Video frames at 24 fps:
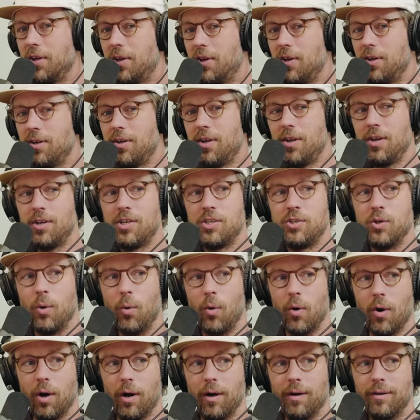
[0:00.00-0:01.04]
the Good Good
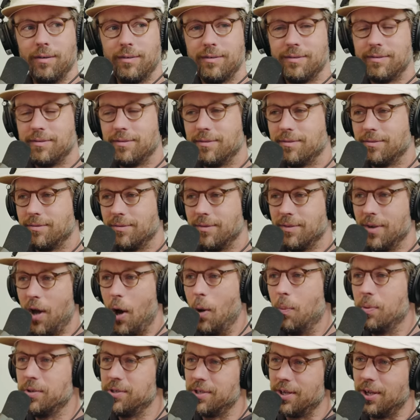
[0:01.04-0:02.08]
door
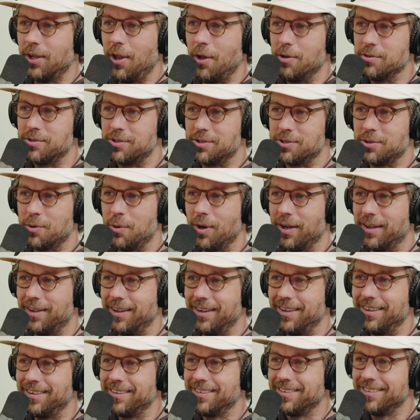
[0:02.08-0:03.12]
opens and closes
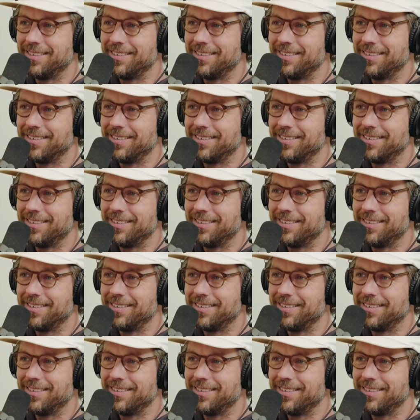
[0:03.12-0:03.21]
quickly.